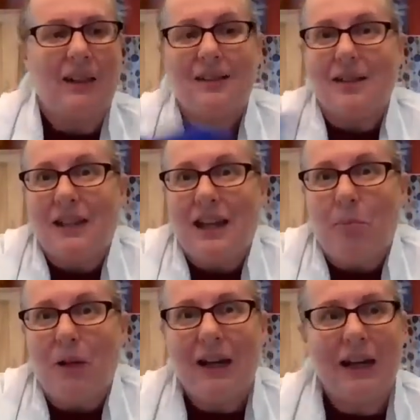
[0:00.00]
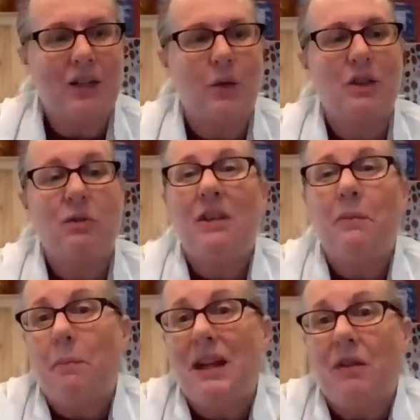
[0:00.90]
This doesn't have blood in it, so it's
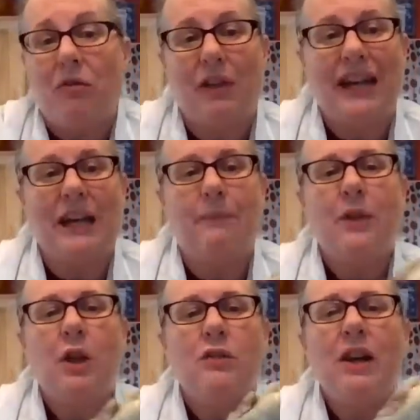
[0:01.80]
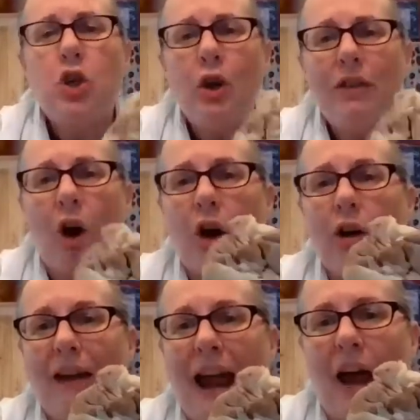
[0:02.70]
been deflated. If I turn the heart
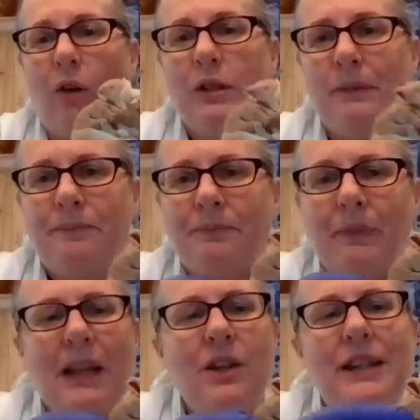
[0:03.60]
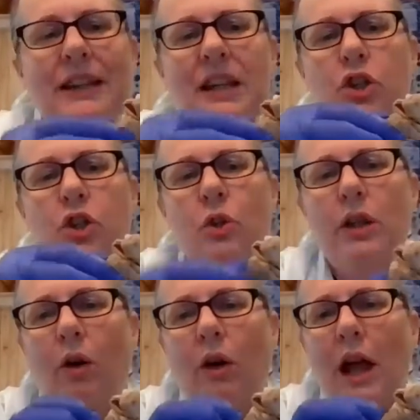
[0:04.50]
around, you see these two
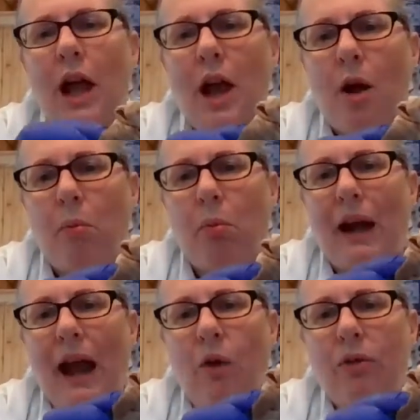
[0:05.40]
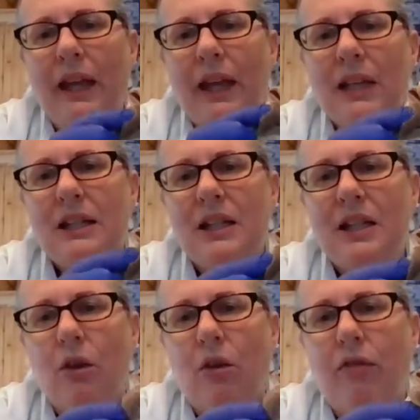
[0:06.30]
little brown things, this
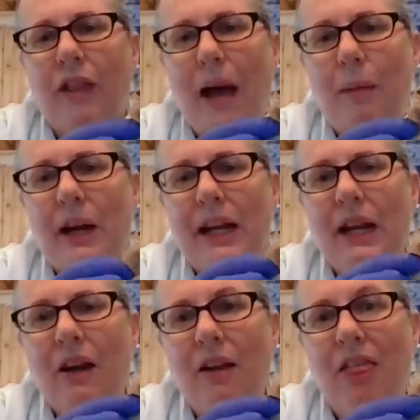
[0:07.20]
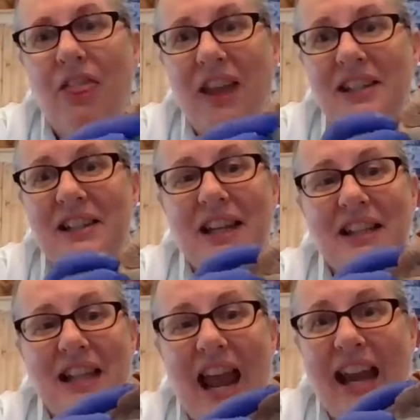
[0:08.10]
little flap right here? This is
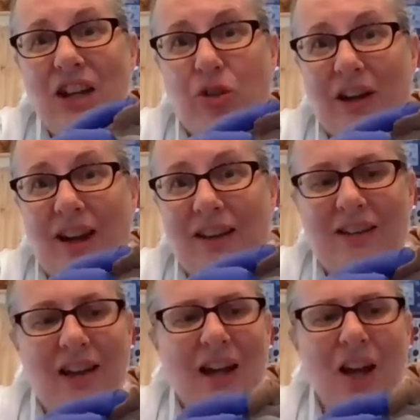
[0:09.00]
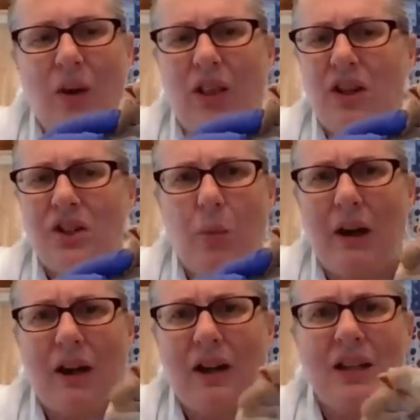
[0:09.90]
the atria. I know, it looks so
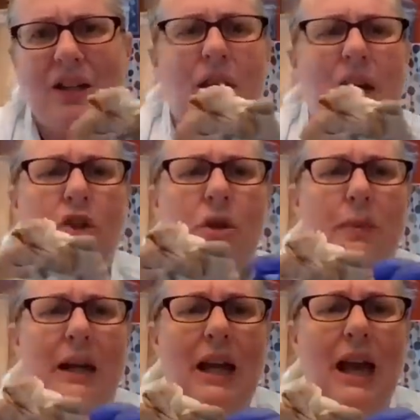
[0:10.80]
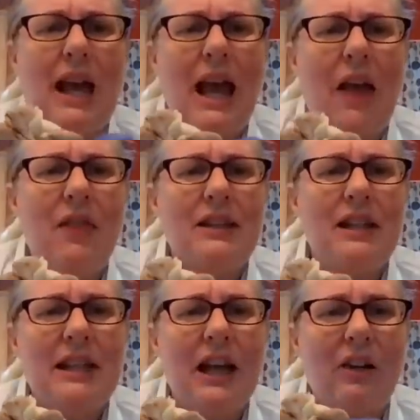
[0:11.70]
weird. It doesn't look like it should be. And this
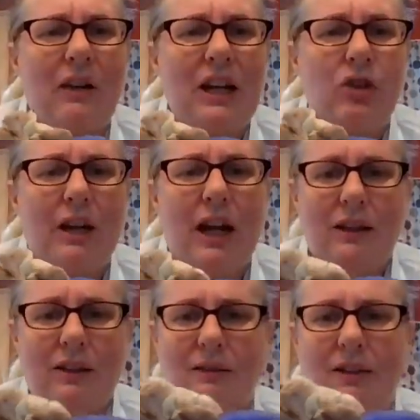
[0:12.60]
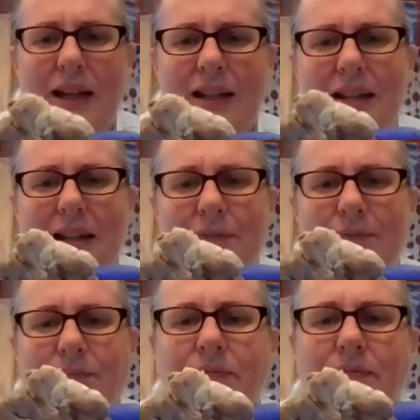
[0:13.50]
is the other atria. What?
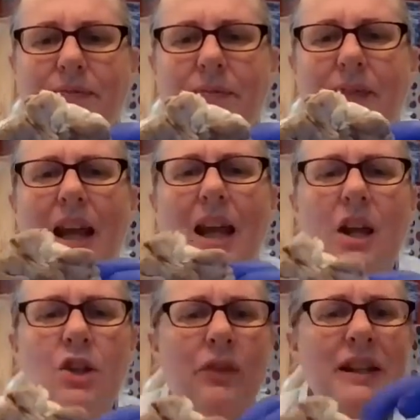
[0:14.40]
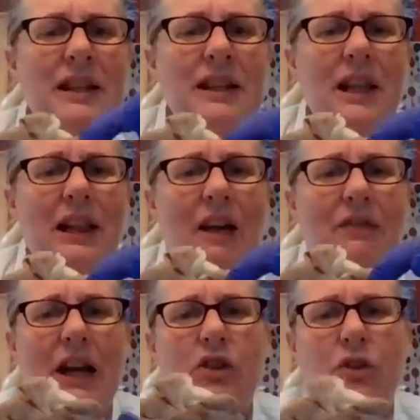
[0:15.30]
So this is the left
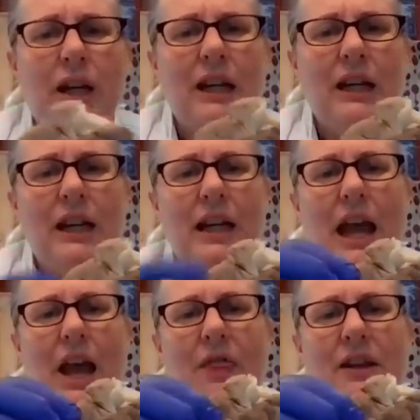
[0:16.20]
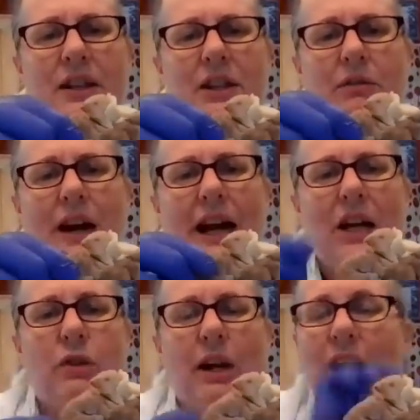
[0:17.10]
atria, and this is the right
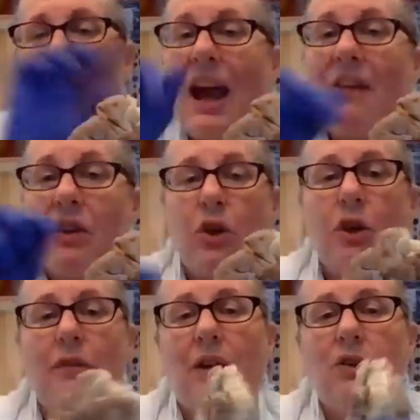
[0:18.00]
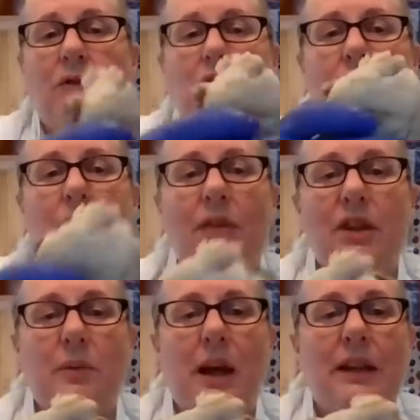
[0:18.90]
atria. Now I have it turned around. So if I turn around
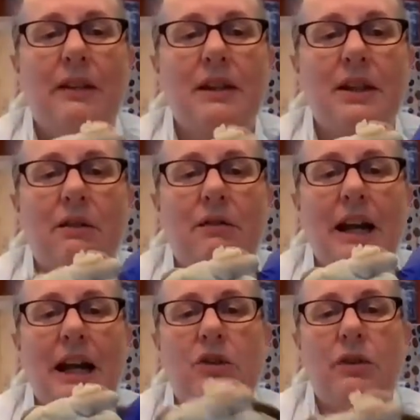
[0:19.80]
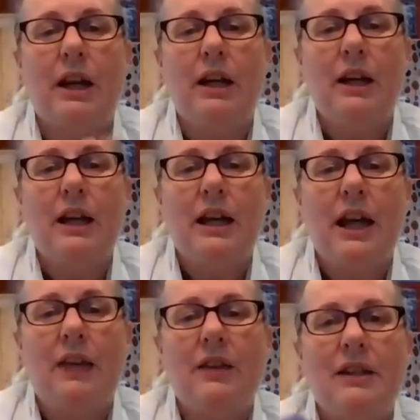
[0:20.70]
this way, this is the right atria,
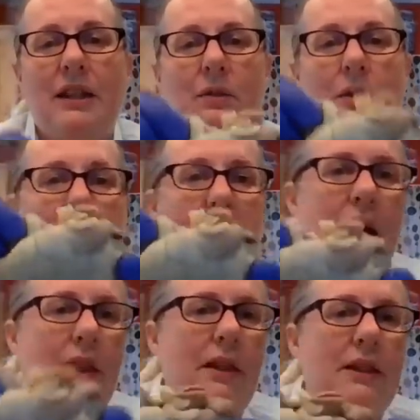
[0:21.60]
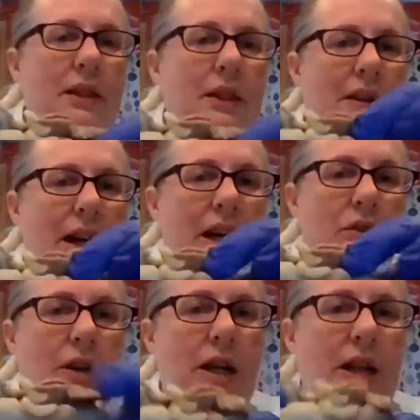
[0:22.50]
and this is the right
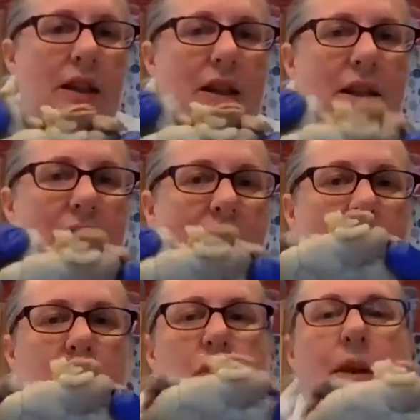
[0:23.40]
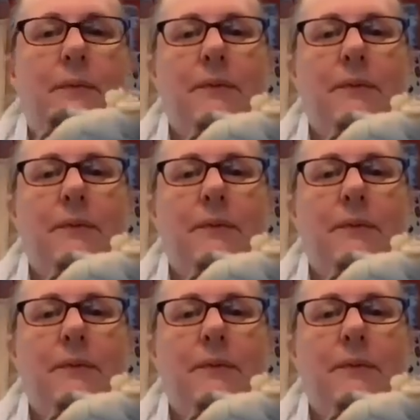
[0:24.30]
atria, and this is the left atria.